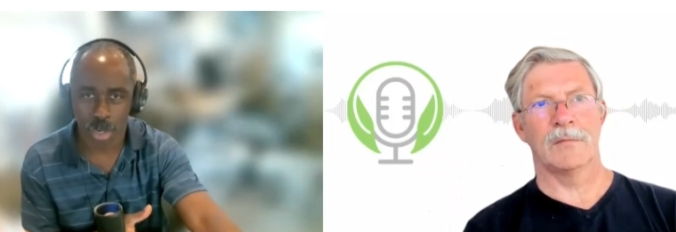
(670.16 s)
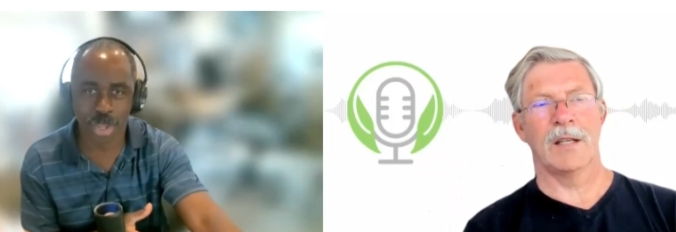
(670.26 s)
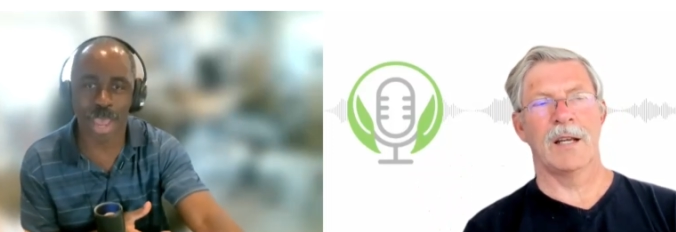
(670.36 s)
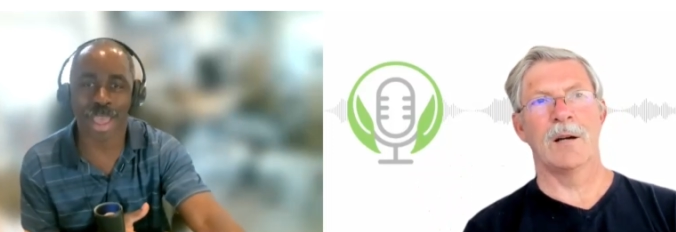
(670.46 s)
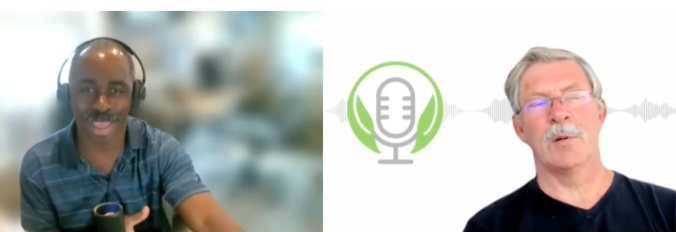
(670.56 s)

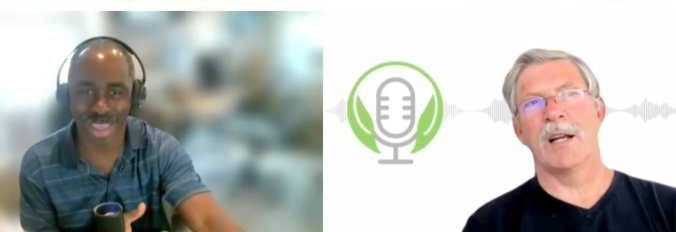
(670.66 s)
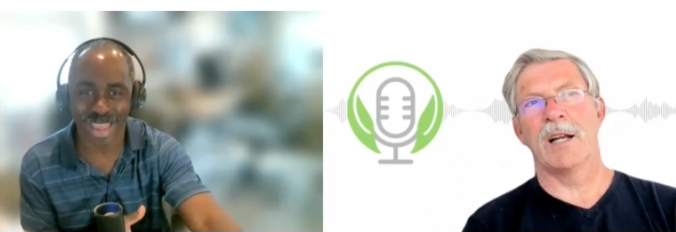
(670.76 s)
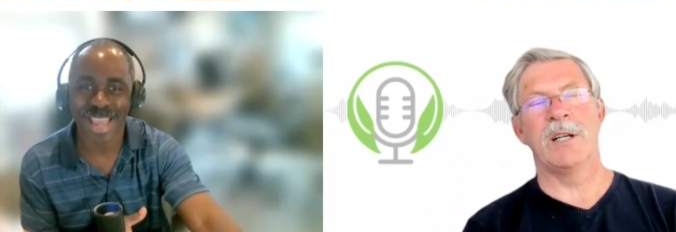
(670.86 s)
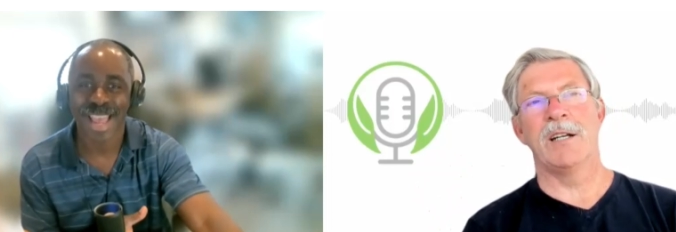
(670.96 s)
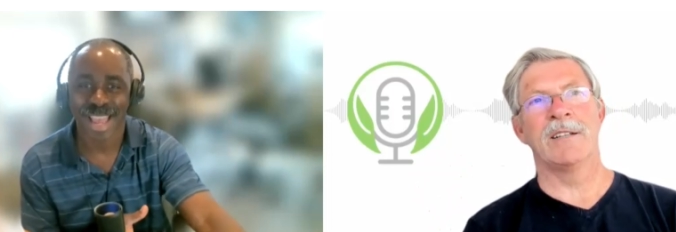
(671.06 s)
Speaker 1: Okay. Yeah, but I
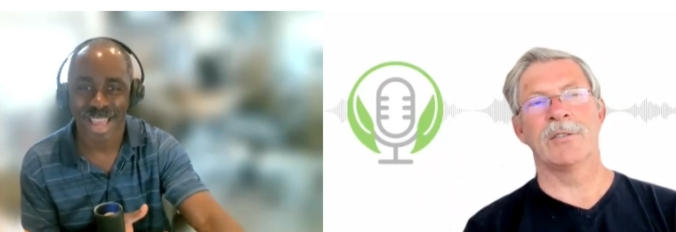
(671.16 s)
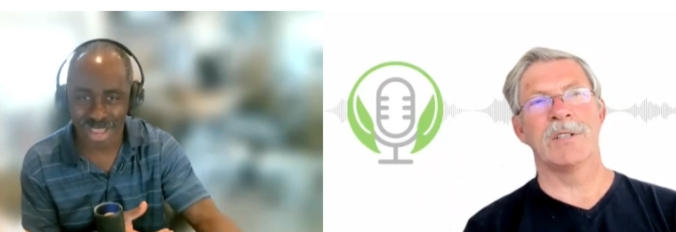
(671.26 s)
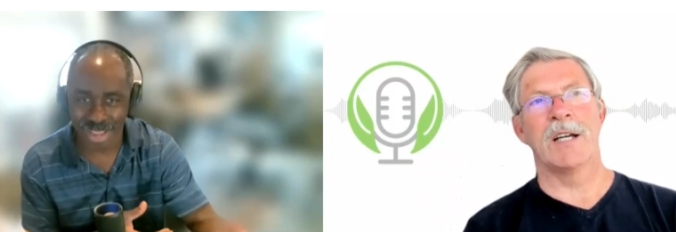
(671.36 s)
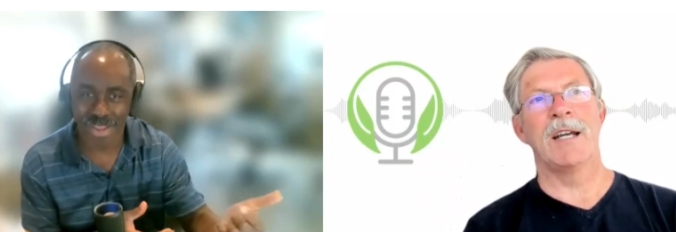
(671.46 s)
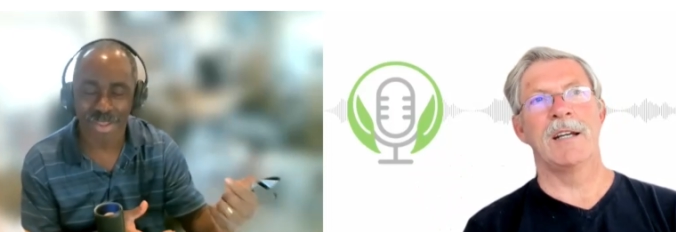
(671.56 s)
mean,
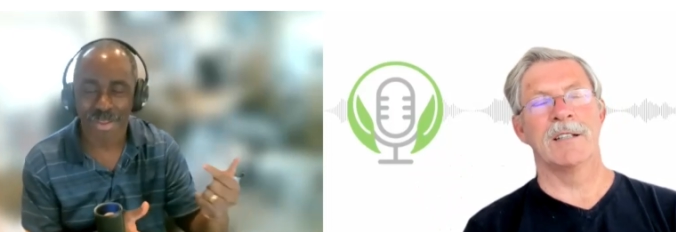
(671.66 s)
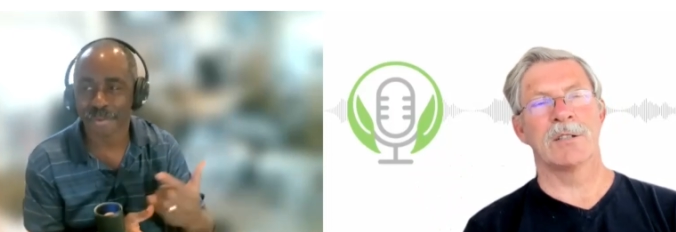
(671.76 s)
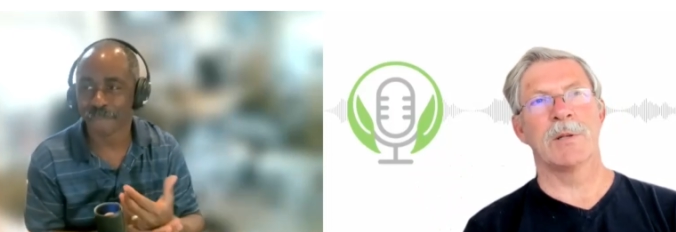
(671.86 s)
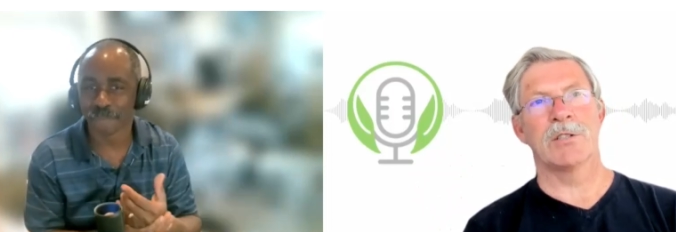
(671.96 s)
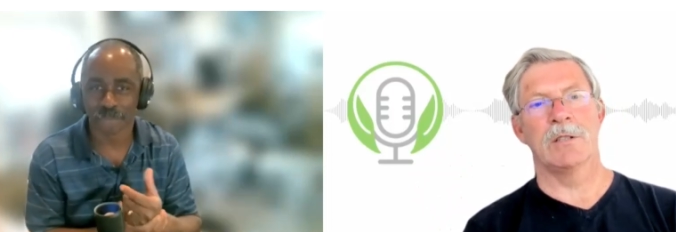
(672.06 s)
today,
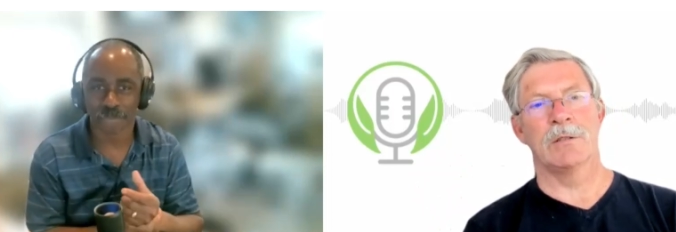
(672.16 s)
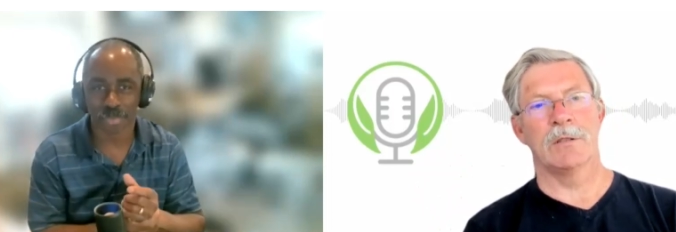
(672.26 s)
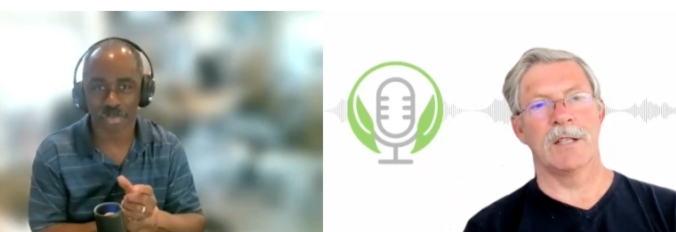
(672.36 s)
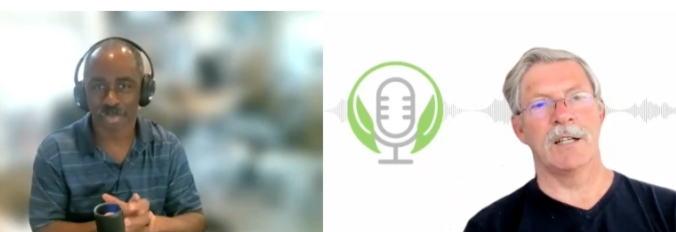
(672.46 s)
especially today,